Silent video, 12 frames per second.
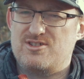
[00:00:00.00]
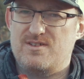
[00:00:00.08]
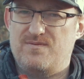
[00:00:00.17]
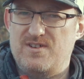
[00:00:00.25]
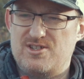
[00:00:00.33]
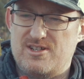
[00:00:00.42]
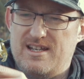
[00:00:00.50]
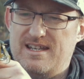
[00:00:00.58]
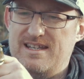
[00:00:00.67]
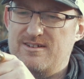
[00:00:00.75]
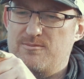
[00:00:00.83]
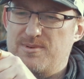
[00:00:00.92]
to fish it a
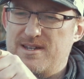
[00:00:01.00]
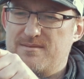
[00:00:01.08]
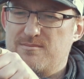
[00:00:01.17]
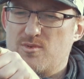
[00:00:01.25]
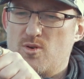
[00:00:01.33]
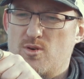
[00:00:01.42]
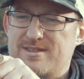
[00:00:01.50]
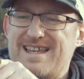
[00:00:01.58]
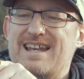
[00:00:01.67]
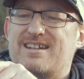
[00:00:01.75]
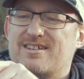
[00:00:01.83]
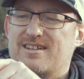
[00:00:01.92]
little bit more
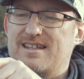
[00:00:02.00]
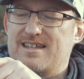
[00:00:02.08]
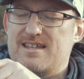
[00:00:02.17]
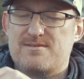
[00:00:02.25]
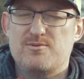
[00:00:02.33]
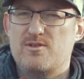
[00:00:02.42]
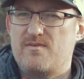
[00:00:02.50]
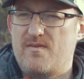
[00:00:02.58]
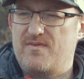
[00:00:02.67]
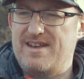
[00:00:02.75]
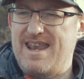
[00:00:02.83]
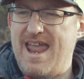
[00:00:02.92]
delicately. It's more of a
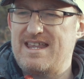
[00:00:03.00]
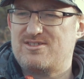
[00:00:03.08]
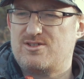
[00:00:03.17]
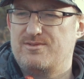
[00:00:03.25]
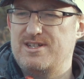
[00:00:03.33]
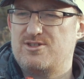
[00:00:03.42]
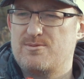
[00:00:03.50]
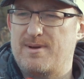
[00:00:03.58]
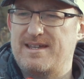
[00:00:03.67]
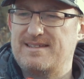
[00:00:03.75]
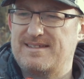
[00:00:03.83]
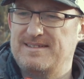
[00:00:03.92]
finesse creature
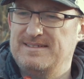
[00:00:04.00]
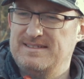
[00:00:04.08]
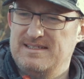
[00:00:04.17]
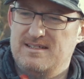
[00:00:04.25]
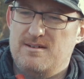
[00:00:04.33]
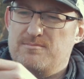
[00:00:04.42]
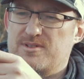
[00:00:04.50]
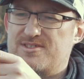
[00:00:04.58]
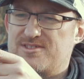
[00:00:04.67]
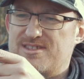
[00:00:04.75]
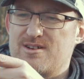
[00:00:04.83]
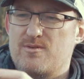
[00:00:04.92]
bait, but
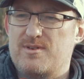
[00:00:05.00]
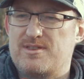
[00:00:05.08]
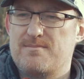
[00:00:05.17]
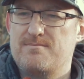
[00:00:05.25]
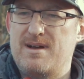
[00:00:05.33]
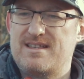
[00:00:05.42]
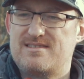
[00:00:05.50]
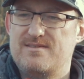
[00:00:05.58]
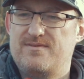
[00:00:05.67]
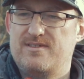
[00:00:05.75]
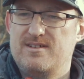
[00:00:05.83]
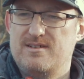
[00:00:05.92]
still with the massive
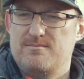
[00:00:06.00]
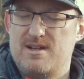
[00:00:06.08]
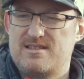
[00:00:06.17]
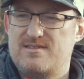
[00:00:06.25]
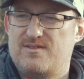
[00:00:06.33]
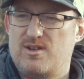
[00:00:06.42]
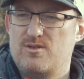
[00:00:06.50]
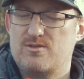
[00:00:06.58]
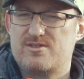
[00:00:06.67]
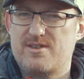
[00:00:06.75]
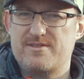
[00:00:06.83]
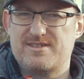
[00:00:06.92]

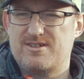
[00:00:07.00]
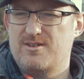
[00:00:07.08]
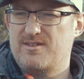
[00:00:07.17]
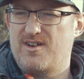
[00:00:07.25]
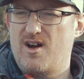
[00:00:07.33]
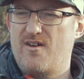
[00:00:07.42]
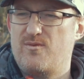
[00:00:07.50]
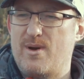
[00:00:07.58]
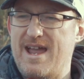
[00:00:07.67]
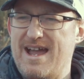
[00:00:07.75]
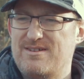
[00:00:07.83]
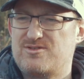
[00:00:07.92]
claws. So it's a kind of halfway
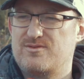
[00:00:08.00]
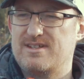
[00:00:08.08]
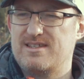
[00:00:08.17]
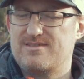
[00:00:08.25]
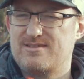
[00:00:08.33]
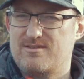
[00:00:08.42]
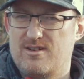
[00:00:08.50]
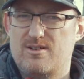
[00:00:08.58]
house really. You still got